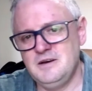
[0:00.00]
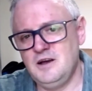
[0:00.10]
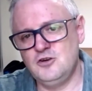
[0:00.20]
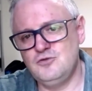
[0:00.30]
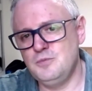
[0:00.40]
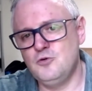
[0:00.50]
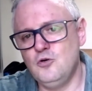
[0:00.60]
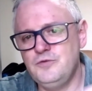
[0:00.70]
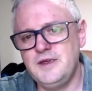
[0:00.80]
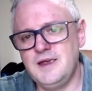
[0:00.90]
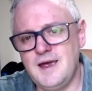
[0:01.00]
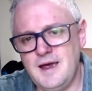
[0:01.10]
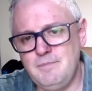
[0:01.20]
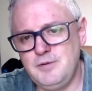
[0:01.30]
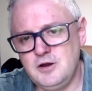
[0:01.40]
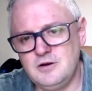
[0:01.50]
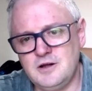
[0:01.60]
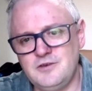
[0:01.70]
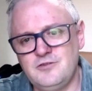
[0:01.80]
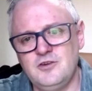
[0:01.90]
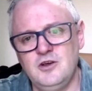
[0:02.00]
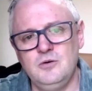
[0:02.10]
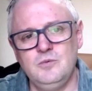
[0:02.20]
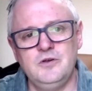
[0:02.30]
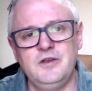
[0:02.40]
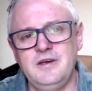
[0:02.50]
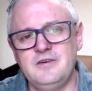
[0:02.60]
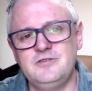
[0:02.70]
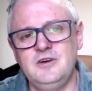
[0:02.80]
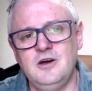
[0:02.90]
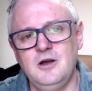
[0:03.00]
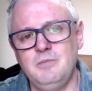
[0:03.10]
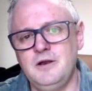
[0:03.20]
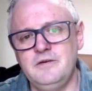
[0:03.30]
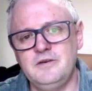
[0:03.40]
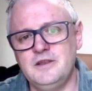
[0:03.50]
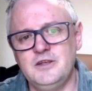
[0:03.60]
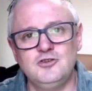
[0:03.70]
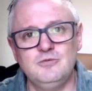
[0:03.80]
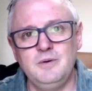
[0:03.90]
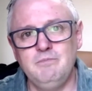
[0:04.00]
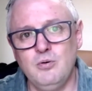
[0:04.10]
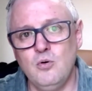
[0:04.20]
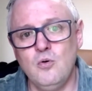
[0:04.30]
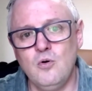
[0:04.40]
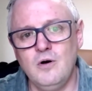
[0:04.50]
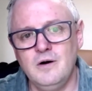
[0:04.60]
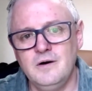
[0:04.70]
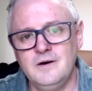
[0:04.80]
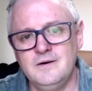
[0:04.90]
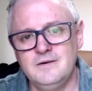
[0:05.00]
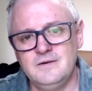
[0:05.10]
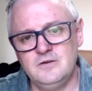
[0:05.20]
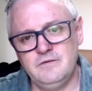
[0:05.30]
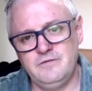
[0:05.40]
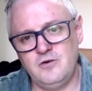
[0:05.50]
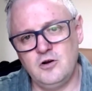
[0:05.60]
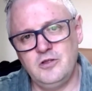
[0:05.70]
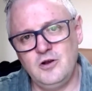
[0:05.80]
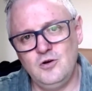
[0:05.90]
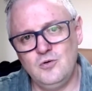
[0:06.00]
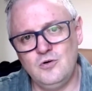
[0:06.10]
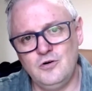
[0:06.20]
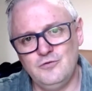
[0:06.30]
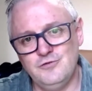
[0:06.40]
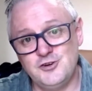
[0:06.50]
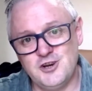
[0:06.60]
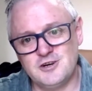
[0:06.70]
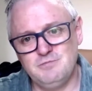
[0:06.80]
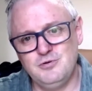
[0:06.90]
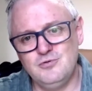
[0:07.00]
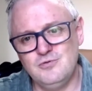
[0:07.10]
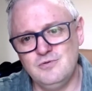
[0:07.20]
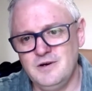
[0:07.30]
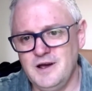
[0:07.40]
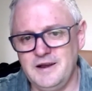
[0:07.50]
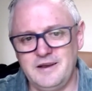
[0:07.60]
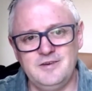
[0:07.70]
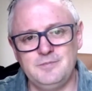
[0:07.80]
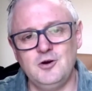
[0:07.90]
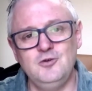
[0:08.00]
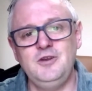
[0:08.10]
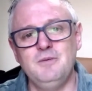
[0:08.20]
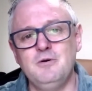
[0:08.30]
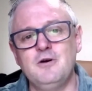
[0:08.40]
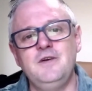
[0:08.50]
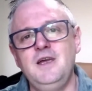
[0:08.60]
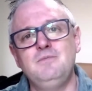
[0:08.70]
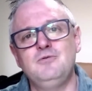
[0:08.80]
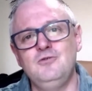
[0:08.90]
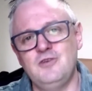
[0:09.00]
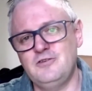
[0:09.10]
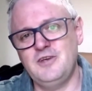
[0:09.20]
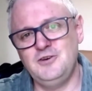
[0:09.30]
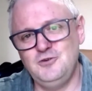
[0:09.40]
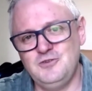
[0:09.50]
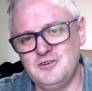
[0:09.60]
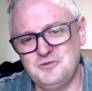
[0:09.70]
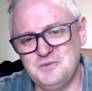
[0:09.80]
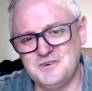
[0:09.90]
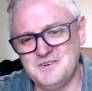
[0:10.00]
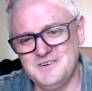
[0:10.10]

A group called the Ebionites were the next in line, believing that they should be poor, follow the law, reject Paul, and accept only the Book of Hebrews as their New Testament.